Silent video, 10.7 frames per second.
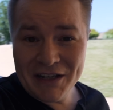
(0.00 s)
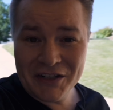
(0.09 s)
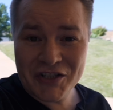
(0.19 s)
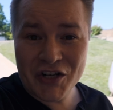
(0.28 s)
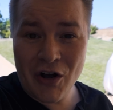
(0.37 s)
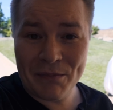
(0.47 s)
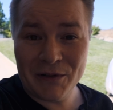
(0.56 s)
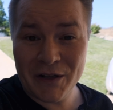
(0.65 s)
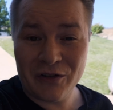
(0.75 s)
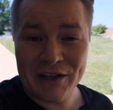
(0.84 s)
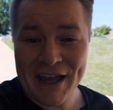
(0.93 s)
he could show up
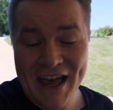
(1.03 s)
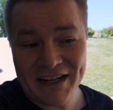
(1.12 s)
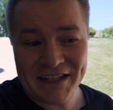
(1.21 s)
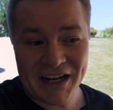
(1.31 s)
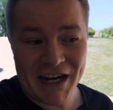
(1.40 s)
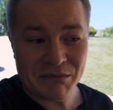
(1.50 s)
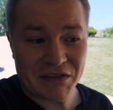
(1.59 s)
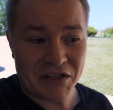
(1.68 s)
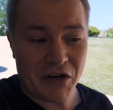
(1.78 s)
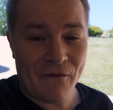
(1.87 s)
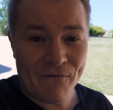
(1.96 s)
literally at any time,
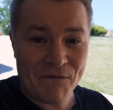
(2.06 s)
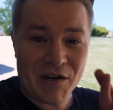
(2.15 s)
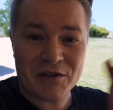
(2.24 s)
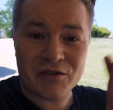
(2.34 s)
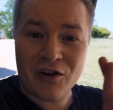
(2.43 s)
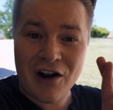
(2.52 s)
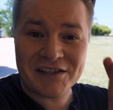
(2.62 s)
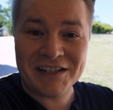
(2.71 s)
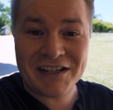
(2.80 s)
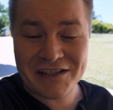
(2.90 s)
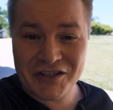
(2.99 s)
so fingers crossed
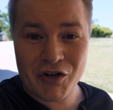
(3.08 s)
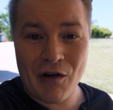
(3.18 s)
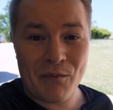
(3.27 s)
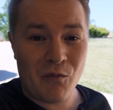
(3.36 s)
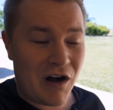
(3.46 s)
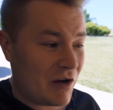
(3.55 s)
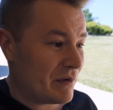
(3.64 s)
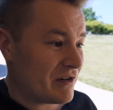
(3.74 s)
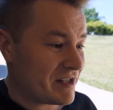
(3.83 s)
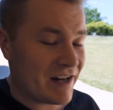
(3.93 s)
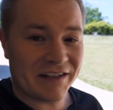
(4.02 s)
he doesn't show up while we are
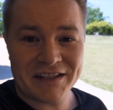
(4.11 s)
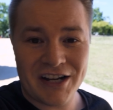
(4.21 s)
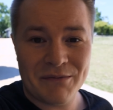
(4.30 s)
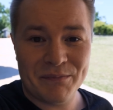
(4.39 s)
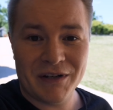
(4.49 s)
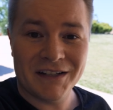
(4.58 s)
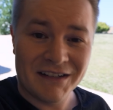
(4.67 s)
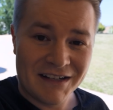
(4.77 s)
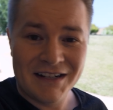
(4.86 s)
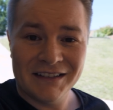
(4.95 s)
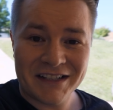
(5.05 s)
setting this up, but
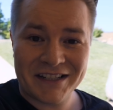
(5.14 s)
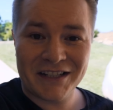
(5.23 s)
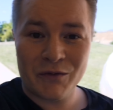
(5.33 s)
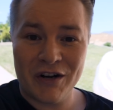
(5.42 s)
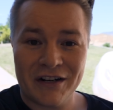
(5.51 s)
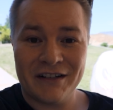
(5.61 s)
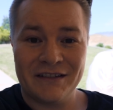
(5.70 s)
let's get to work.